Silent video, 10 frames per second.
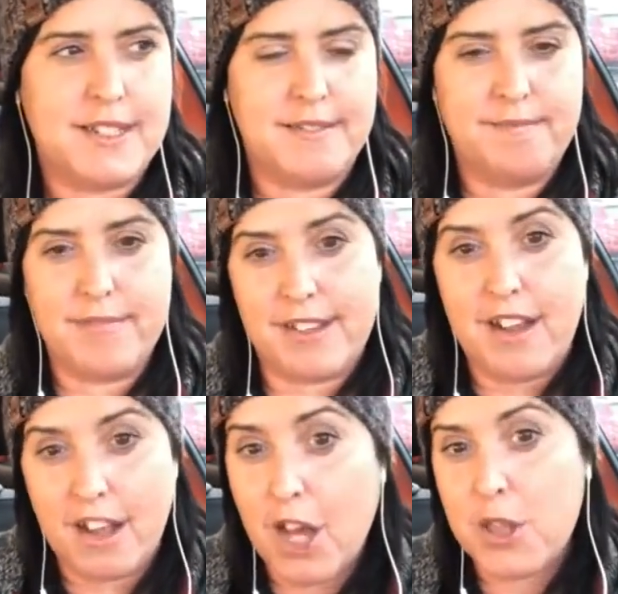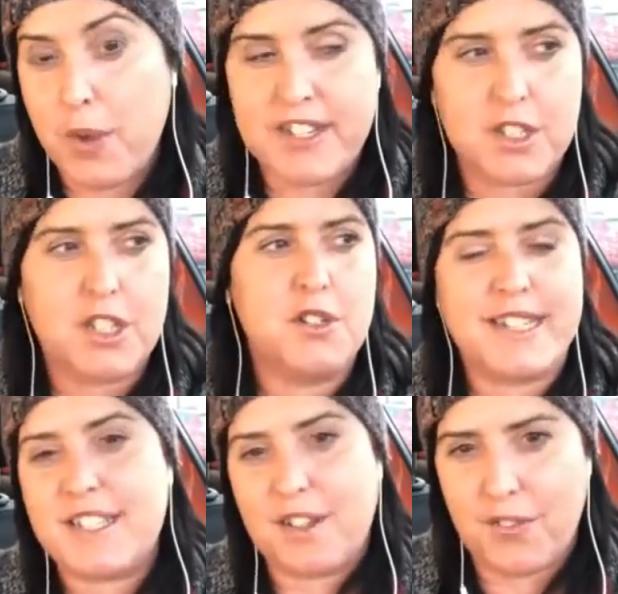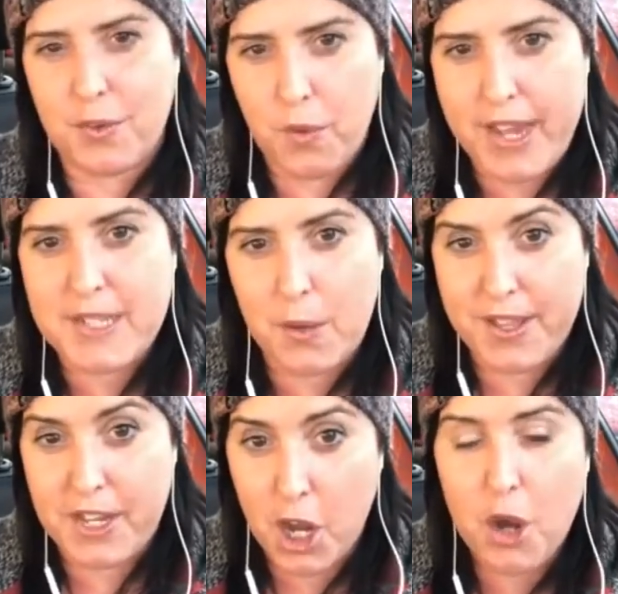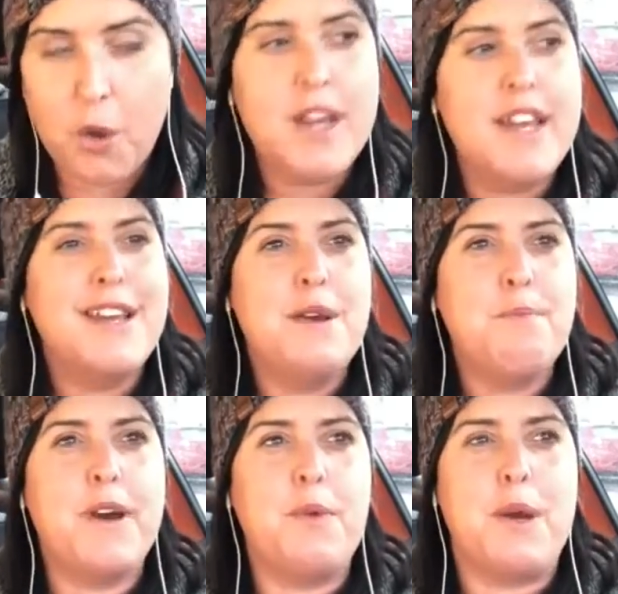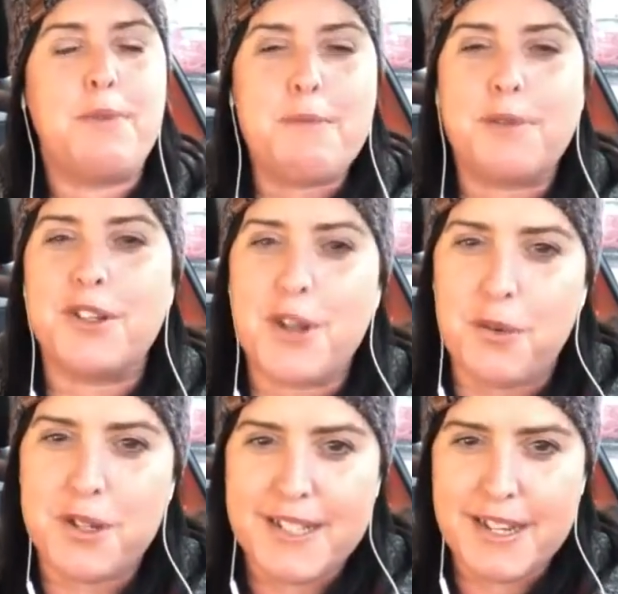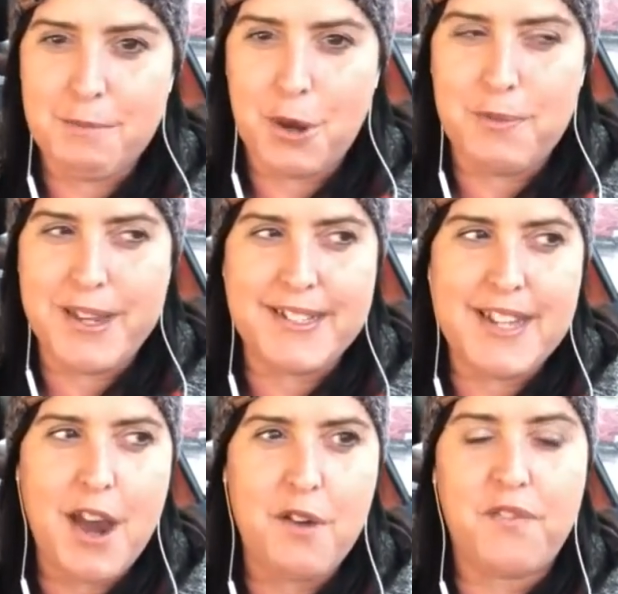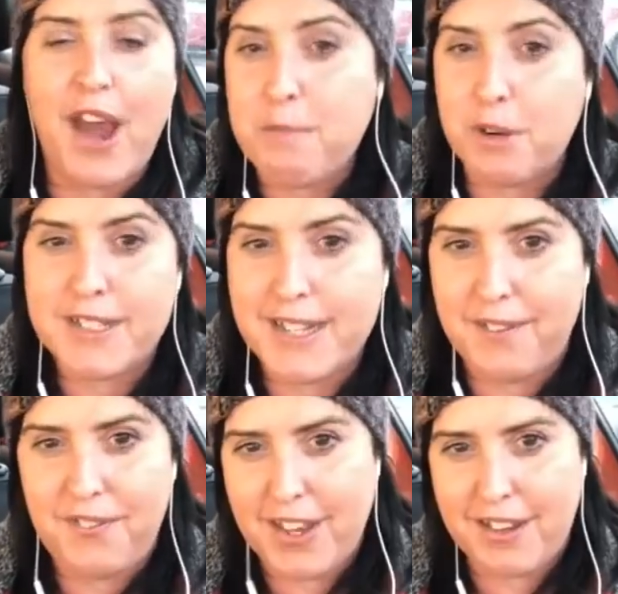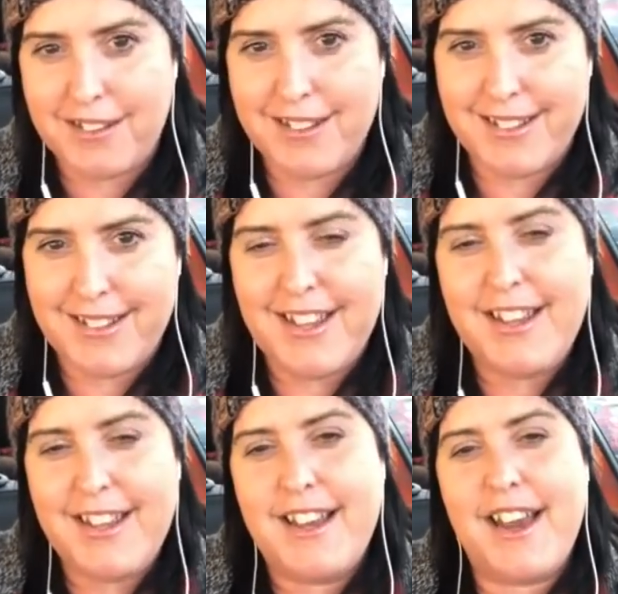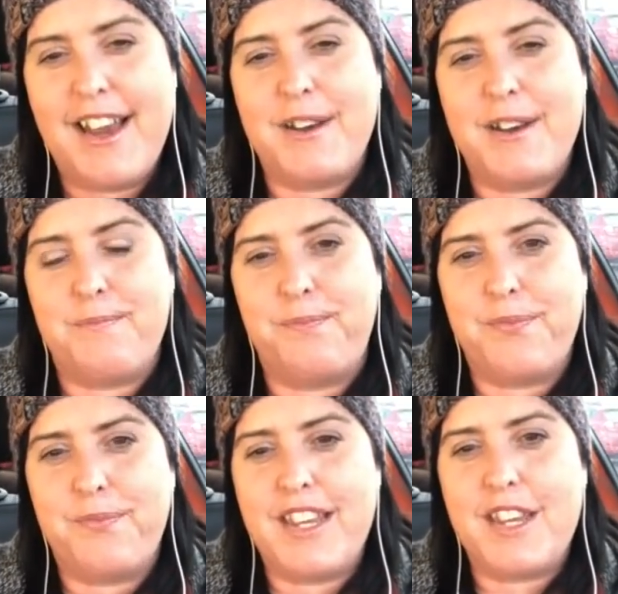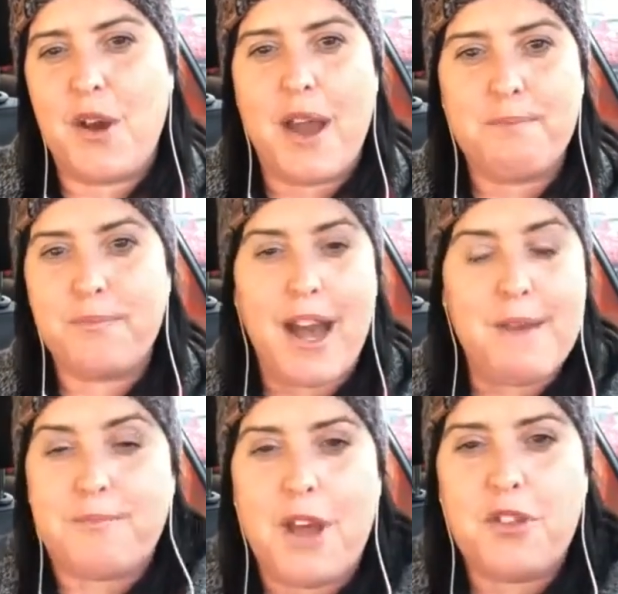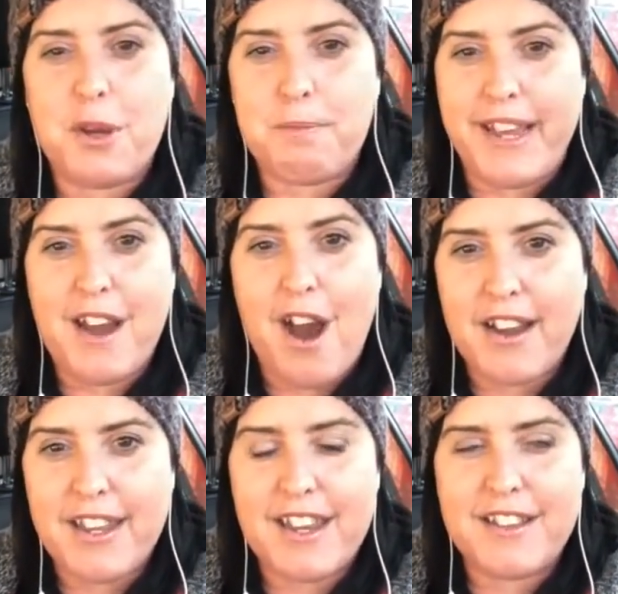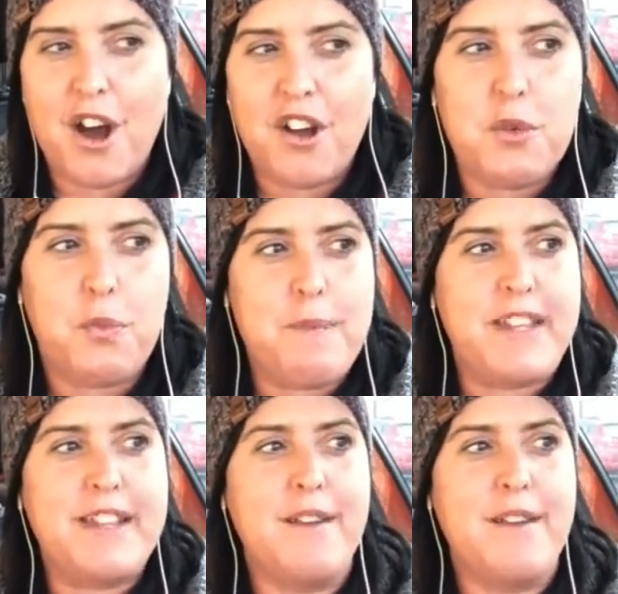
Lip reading: a lot of weight to lose. I still have ways I want to go, but what people are noticing about me is how vibrant I feel. Um, you know, I'm out there playing hockey, and all the women, I